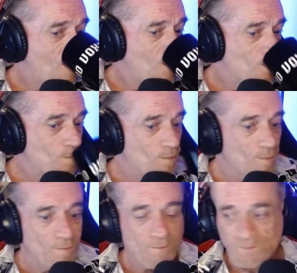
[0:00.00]

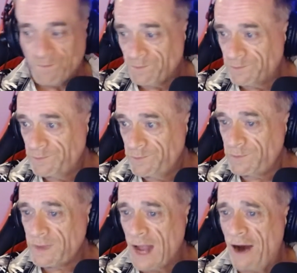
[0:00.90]
All
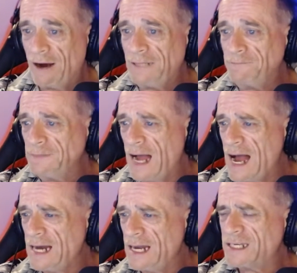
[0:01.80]
right,
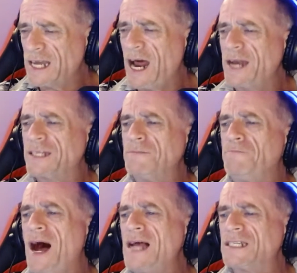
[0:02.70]
let's get on to some
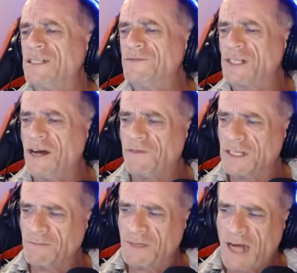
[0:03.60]
positive stuff because
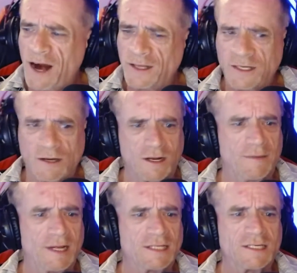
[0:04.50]
I'm tired of talking
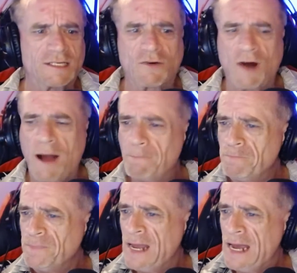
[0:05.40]
about this crap.
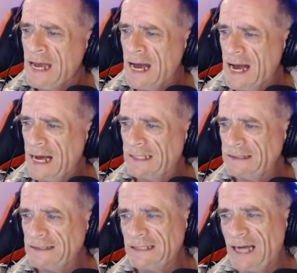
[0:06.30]

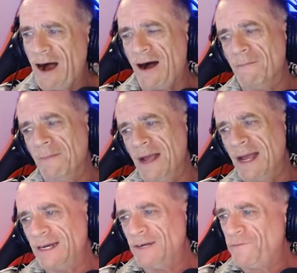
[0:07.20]
Oh
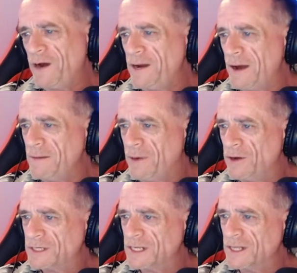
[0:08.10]
man, a friend of mine
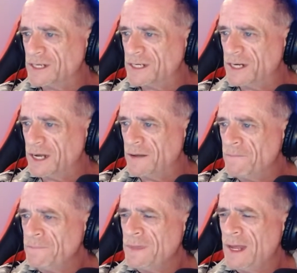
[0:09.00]
posted this today.
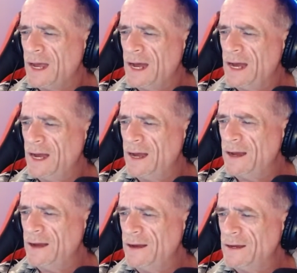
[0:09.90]

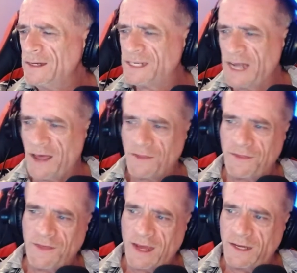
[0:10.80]
Seth,
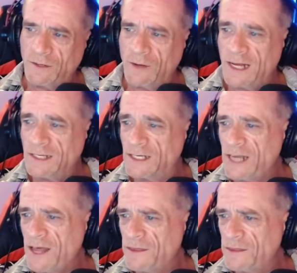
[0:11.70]
thank you. And
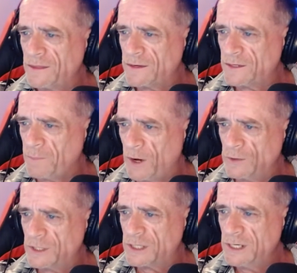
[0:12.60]
Seth's
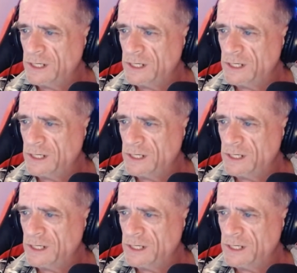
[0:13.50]
post,